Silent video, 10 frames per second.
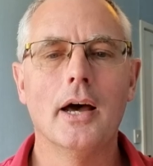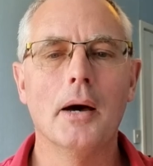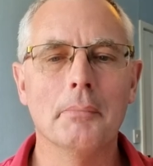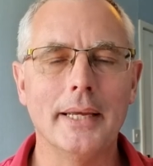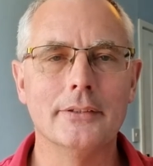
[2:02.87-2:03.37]

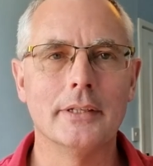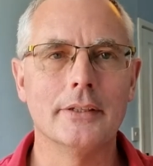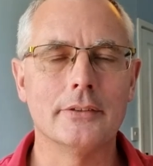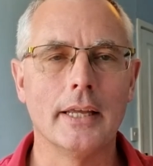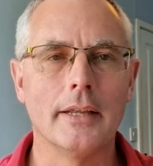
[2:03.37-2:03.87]
Amazing,
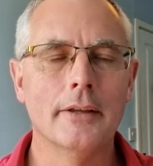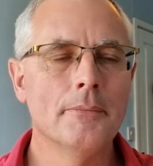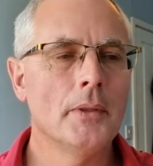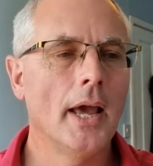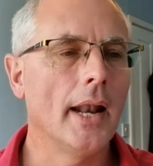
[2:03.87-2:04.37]
isn't it?
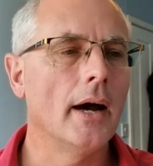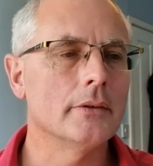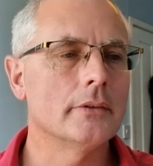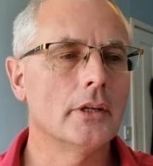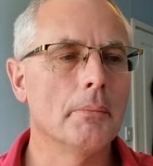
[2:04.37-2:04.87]
And I
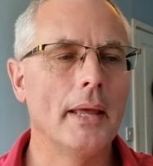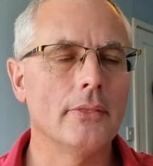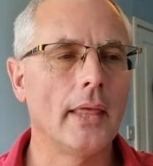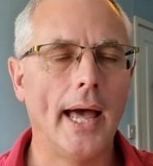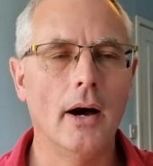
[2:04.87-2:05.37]
commend
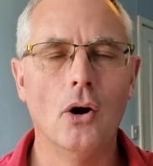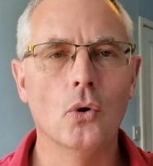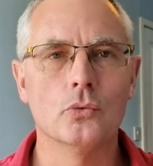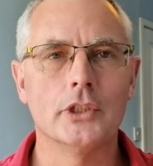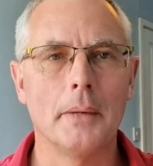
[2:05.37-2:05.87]
that
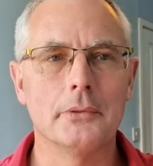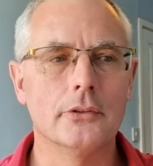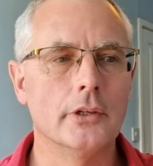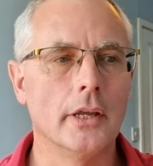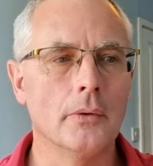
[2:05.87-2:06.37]
whole chapter
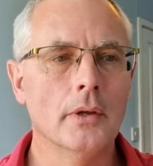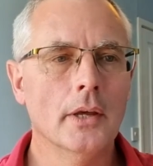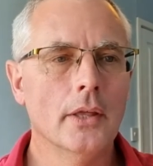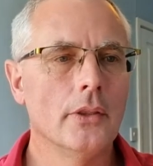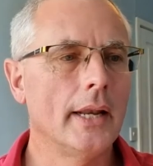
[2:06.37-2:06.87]
to you.
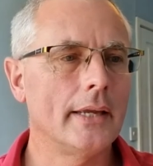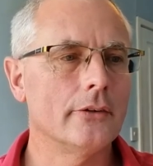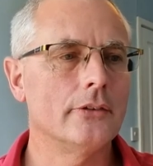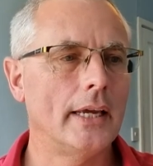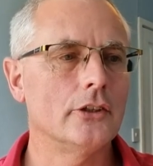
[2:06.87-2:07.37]
The
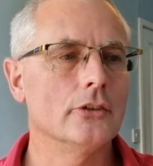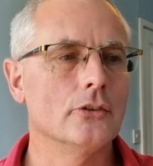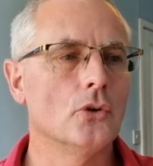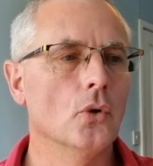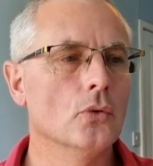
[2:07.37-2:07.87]
next section's
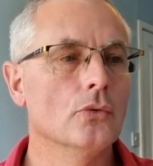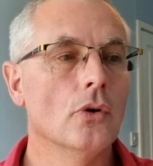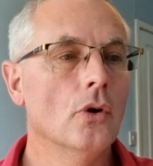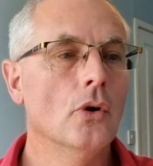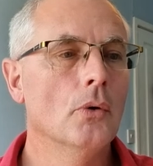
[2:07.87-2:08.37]
called
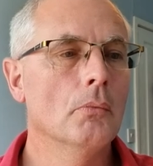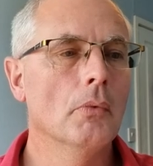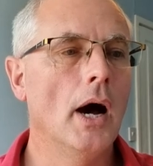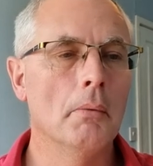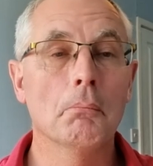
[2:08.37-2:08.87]

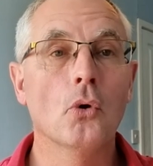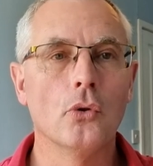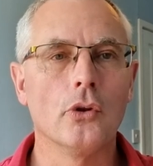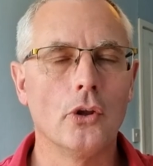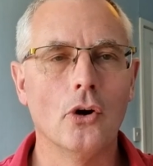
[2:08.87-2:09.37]
uh, More
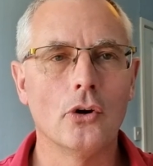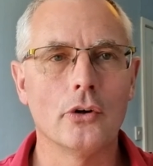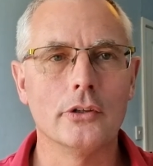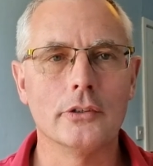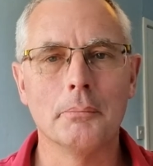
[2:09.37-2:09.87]
Than
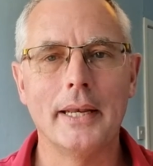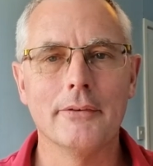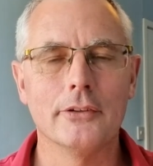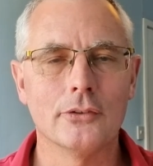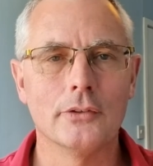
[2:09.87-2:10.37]
Conquerors, and many
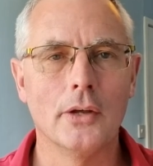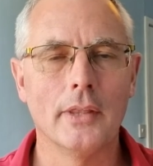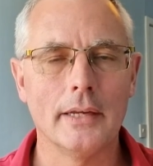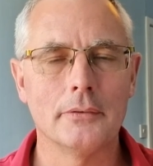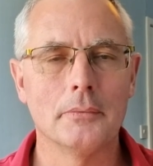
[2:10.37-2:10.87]
of us will know
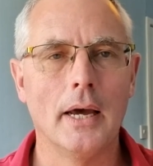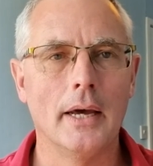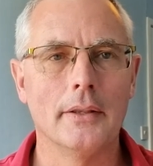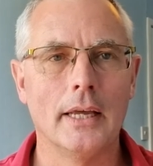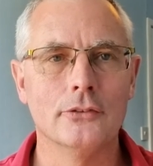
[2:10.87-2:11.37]
that uh,
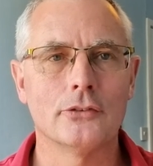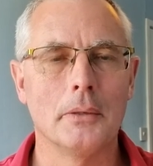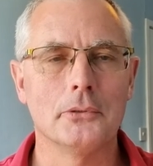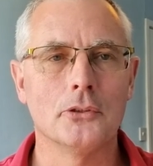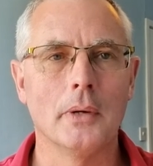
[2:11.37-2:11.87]
those
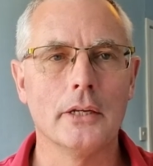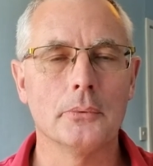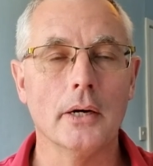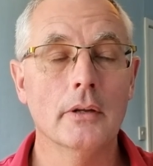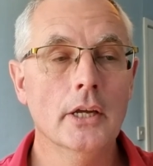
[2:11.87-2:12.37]
scriptures well as
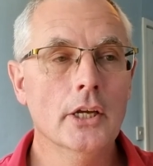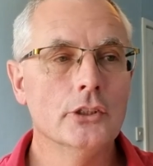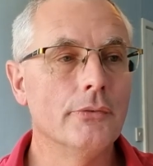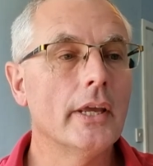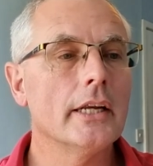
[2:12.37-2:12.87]
well.
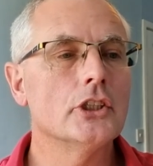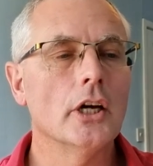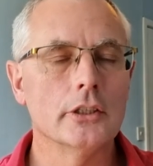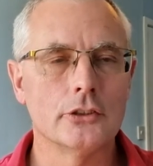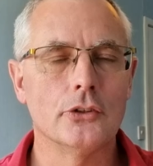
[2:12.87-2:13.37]
So if you get a
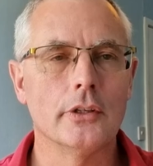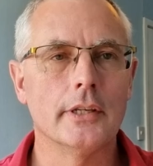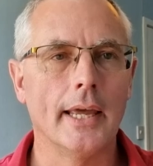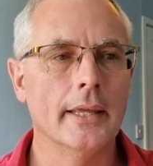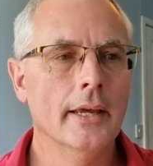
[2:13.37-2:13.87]
chance through the
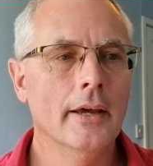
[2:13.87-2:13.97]
day,